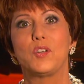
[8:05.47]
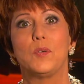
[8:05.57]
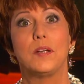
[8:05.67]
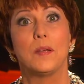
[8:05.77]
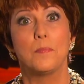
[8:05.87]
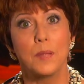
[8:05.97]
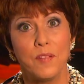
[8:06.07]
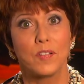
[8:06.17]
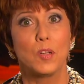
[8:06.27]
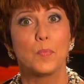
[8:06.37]
to a
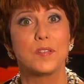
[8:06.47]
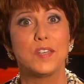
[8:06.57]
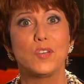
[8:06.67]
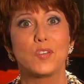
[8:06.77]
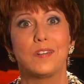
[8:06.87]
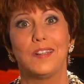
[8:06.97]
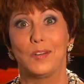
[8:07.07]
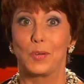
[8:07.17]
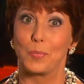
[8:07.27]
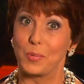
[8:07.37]
pivotal position in
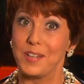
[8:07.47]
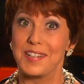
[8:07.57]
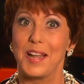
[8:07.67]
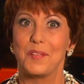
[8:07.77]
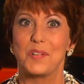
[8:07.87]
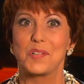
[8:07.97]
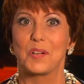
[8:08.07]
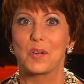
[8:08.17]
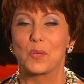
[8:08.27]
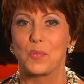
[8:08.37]
her pre television
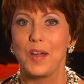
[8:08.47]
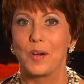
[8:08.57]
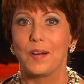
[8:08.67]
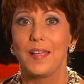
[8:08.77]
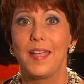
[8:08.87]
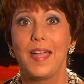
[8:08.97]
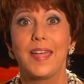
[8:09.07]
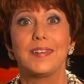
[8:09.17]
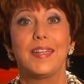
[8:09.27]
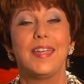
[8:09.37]
career,
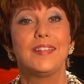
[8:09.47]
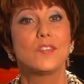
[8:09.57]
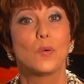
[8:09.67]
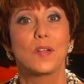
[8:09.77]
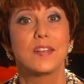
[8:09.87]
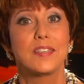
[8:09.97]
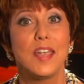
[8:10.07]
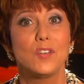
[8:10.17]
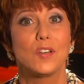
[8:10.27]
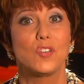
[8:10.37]
and it's an
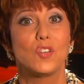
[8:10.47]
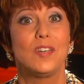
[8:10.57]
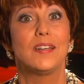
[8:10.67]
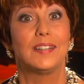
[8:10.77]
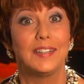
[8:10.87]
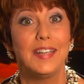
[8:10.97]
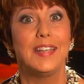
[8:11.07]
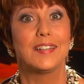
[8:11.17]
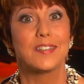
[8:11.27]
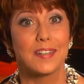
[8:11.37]
organization she
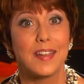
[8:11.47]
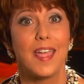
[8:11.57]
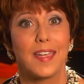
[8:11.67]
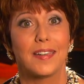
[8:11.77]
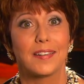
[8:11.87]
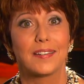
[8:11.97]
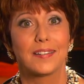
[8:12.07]
leads today.